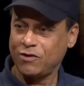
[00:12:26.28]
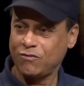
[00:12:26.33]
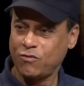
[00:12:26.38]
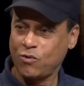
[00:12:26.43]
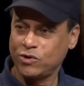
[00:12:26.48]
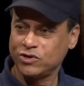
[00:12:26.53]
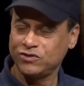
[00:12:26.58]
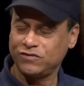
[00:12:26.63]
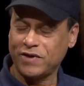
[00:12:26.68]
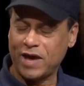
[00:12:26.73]
Air
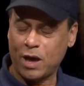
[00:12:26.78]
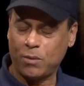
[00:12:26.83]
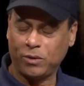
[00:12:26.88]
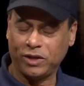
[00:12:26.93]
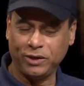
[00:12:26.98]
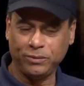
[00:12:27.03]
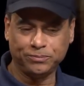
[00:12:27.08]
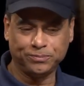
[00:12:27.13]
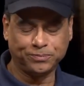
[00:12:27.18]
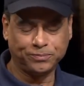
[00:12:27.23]
Force
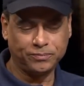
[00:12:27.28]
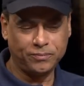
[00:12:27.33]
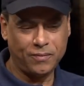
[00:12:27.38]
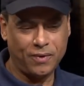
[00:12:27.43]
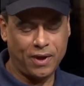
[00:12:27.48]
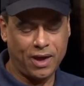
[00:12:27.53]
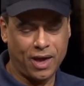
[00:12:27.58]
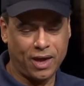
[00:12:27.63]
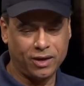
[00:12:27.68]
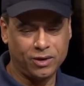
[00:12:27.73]
family,
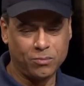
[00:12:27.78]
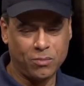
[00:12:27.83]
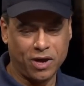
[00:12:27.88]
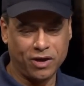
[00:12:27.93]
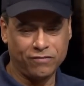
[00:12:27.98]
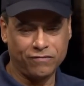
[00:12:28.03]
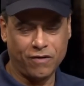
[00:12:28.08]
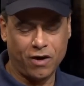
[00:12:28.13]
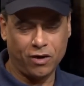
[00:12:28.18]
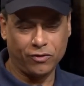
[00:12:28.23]
and
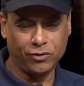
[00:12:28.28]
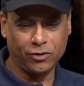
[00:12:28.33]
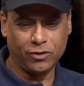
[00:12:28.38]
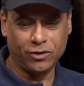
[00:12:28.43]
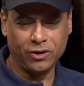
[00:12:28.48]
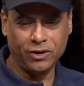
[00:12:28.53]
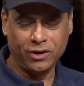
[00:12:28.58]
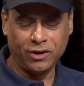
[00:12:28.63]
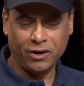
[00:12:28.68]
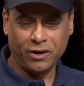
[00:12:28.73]
my
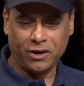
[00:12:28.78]
father,